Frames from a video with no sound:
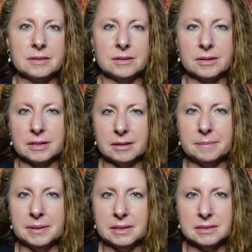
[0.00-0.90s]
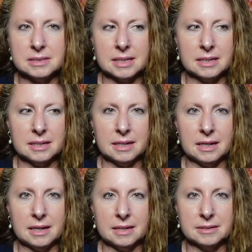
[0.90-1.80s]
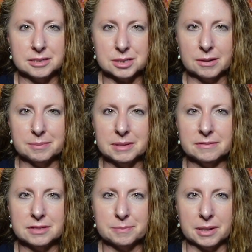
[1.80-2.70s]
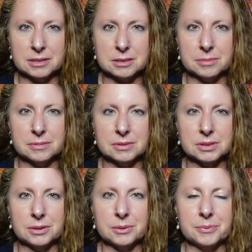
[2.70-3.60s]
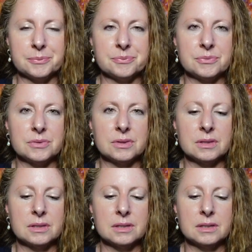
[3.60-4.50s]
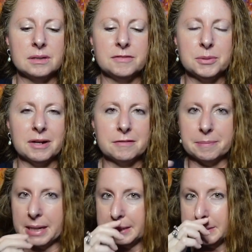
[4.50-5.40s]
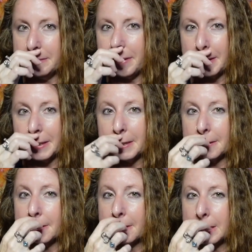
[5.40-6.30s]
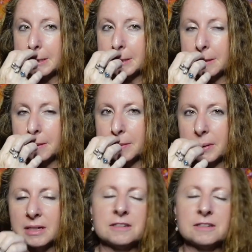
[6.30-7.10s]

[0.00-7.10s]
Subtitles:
you're going to be as descriptive as possible. So if you have a pain in the body, you're going to